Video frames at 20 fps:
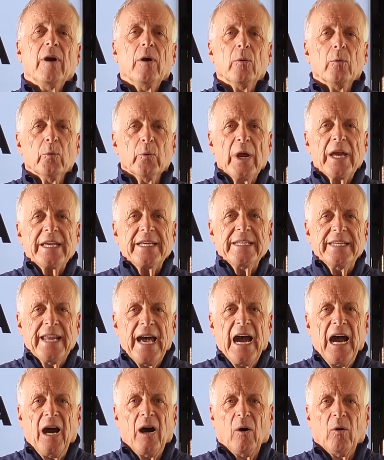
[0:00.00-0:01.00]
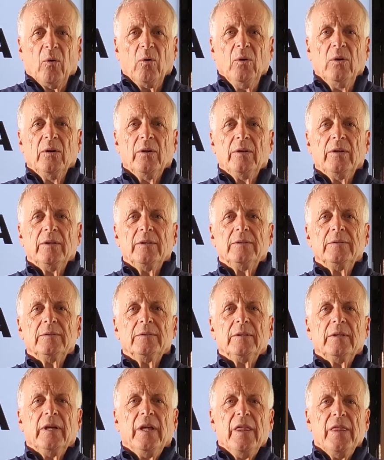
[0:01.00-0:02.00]
right now,
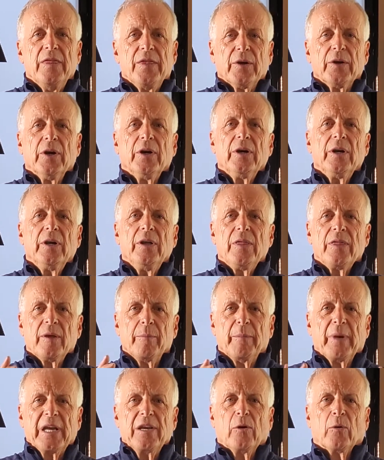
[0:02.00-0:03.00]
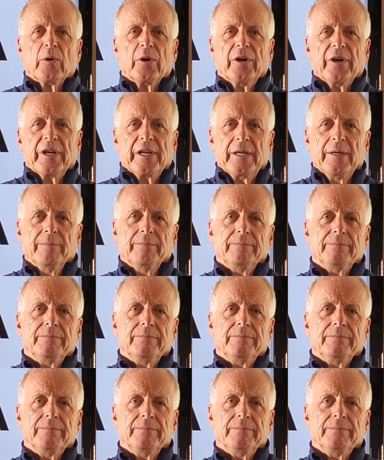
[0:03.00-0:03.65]
they're the minority,